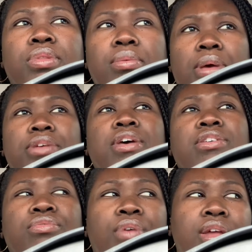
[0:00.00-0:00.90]
because
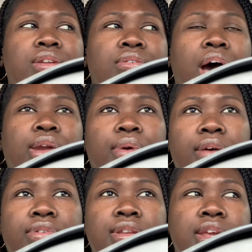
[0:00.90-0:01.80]
as of right now I don't
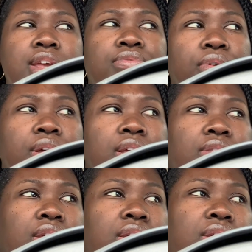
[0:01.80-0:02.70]
have a need for
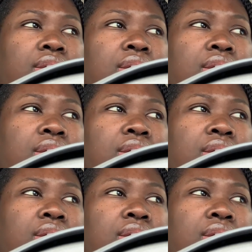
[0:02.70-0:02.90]
anything.